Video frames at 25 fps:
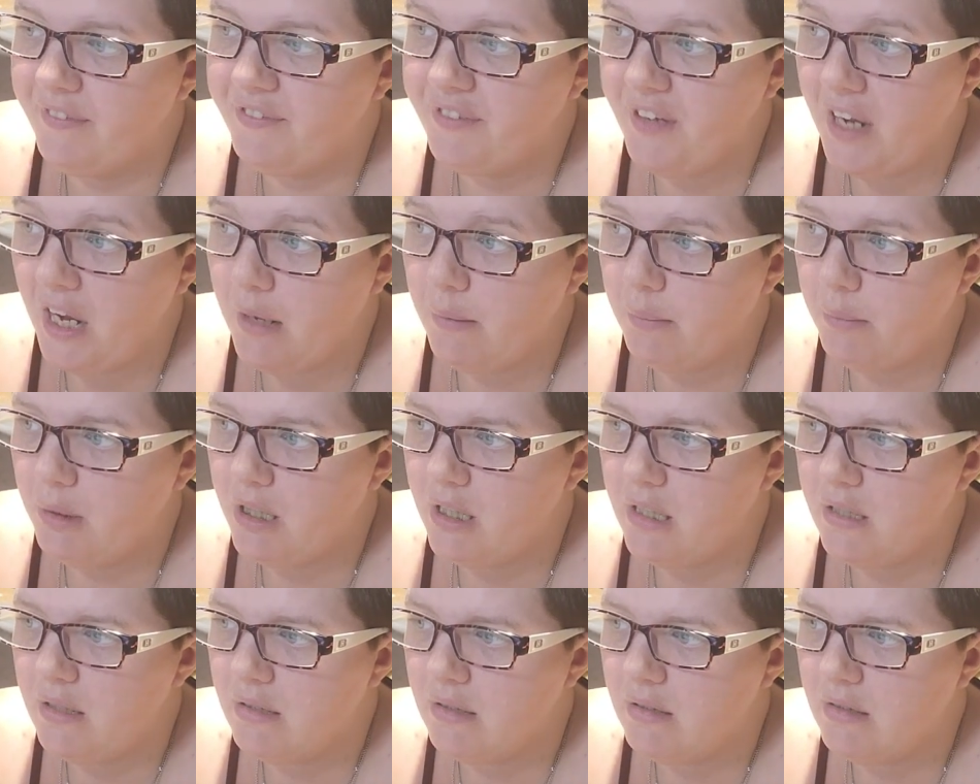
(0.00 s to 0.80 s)

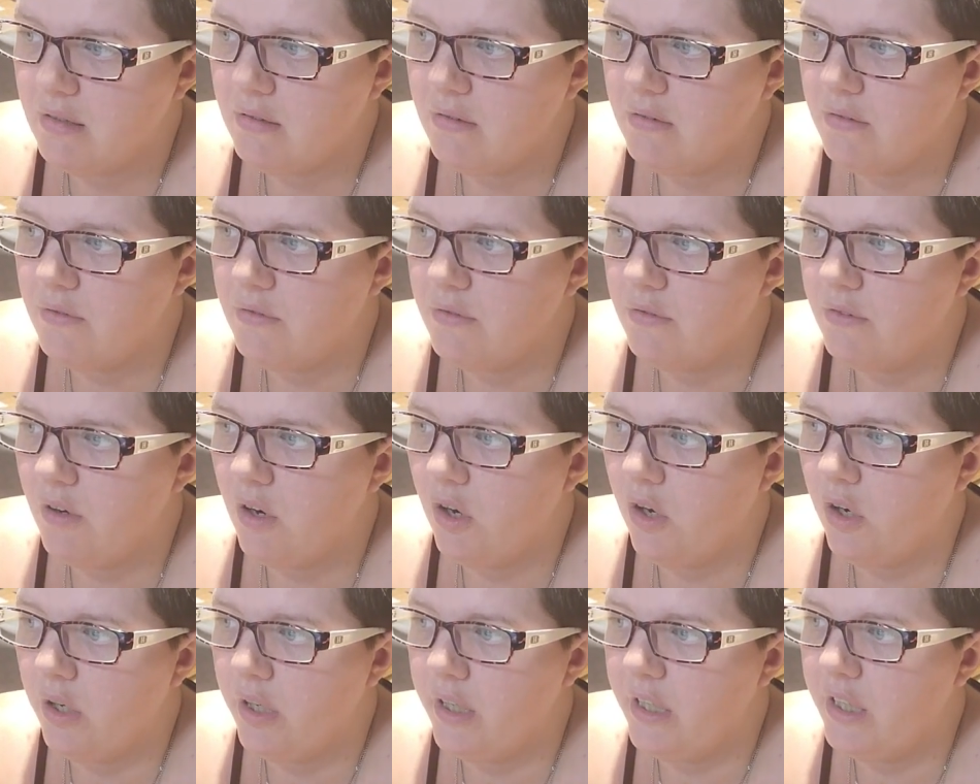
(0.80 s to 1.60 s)
families,
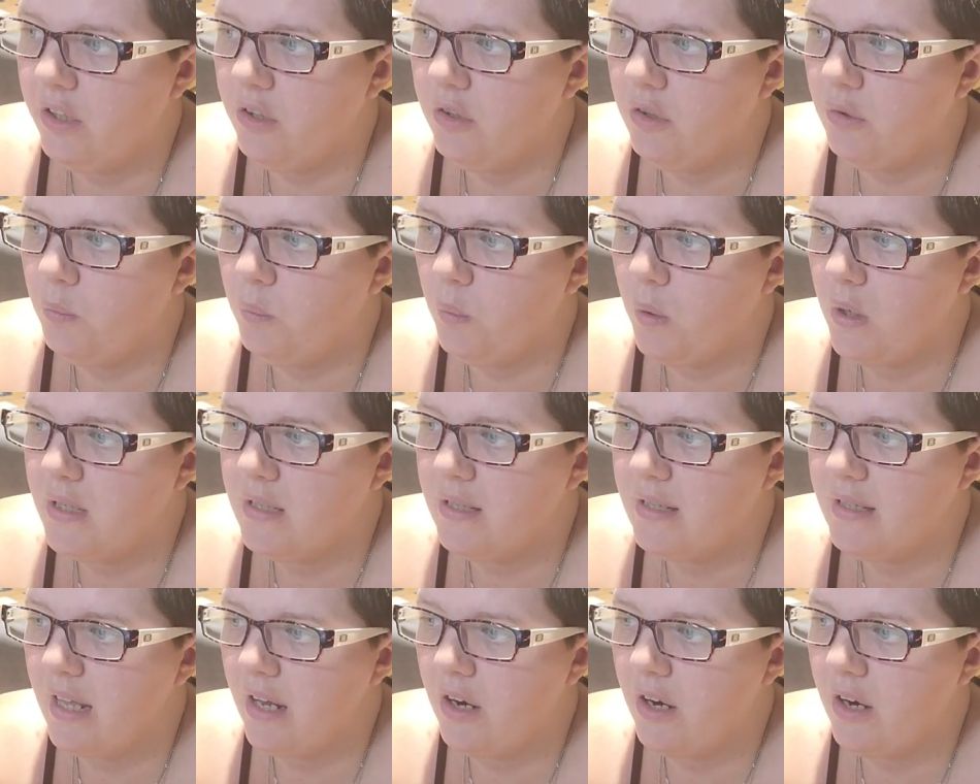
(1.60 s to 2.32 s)
or here are ones